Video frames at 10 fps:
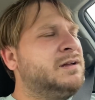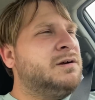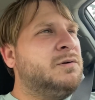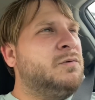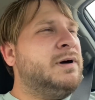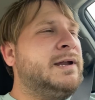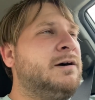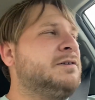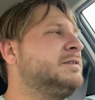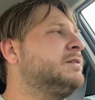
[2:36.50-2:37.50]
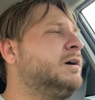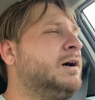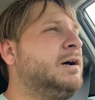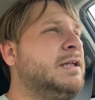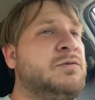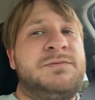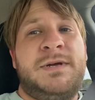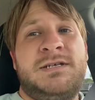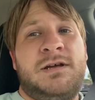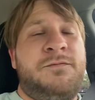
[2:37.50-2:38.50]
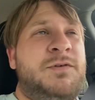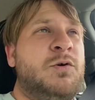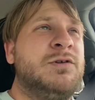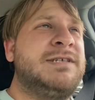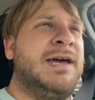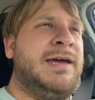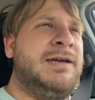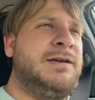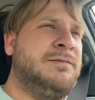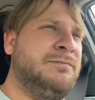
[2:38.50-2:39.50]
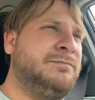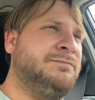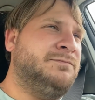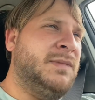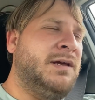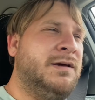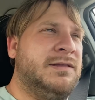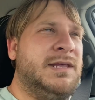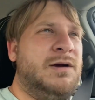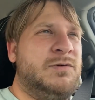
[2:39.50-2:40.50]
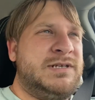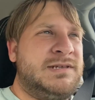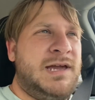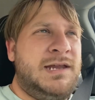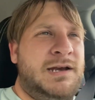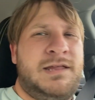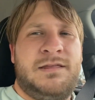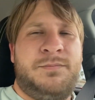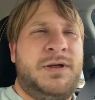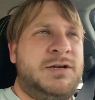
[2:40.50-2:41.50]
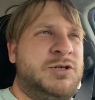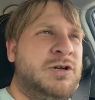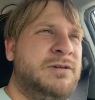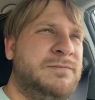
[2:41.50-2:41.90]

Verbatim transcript: What else? Uh, it was missing a fuel tank that was stated in the picture.